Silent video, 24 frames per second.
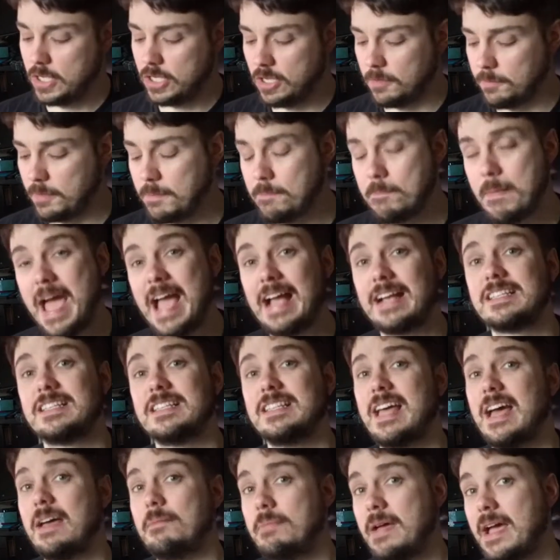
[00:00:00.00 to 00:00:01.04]
you'll be
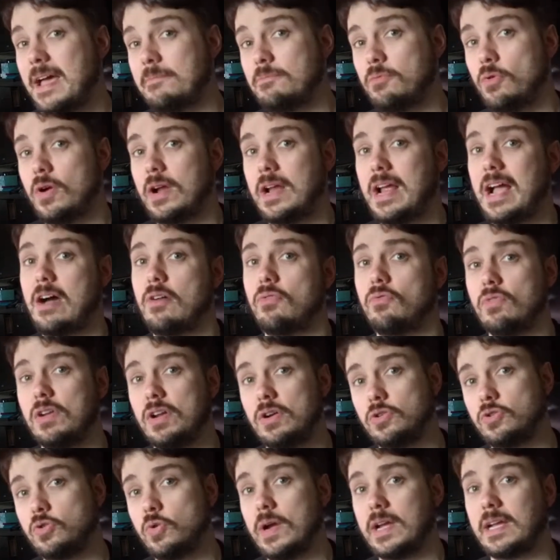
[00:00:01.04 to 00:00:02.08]
maxing that bad boy out
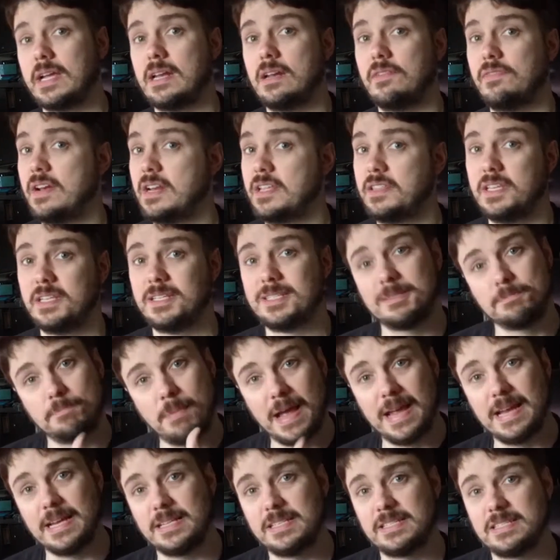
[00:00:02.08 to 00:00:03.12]
real quick. And if anything
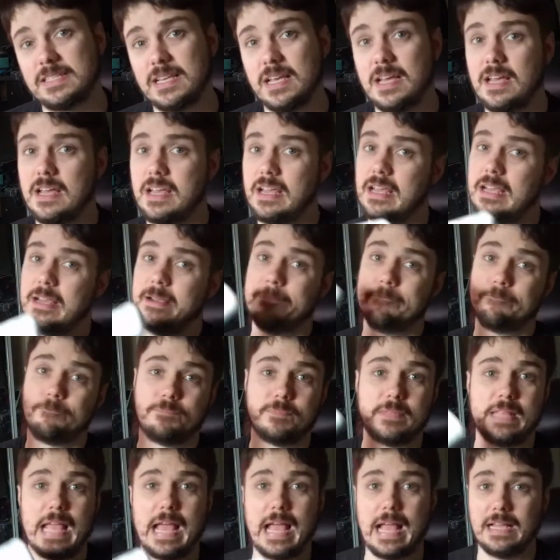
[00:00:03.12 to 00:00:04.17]
spikes,
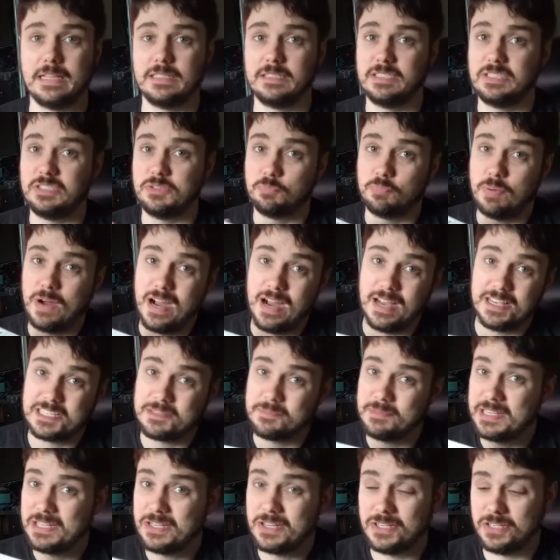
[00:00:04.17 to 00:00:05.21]
you
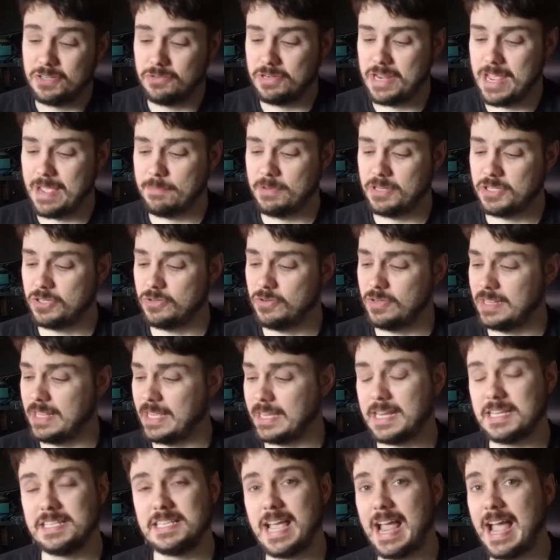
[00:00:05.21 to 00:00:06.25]
possibly could do damage to it.
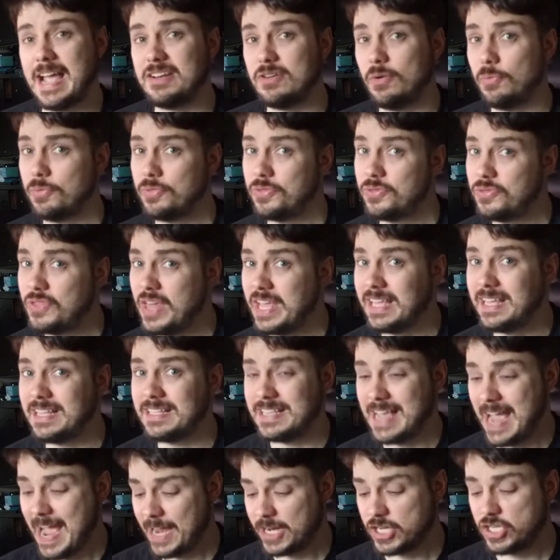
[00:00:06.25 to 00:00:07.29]
Like I say, I don't think
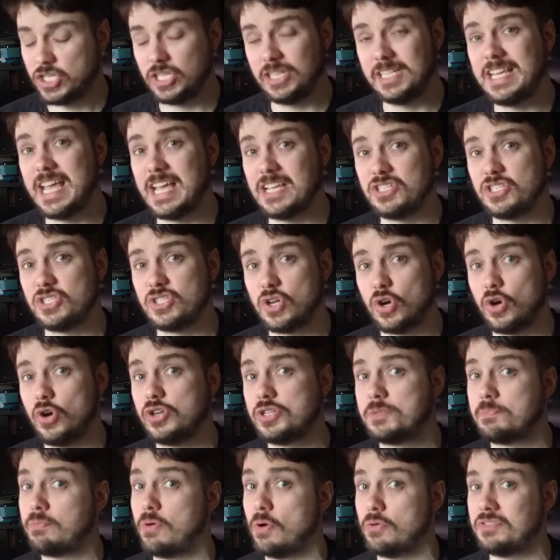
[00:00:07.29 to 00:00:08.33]
it's actually a
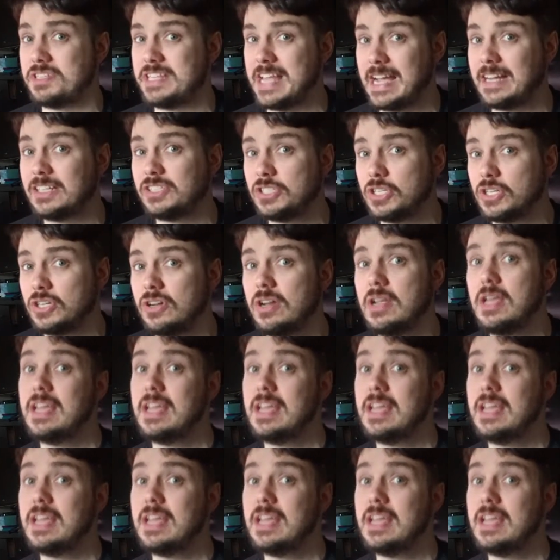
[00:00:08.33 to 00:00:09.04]
surge protector.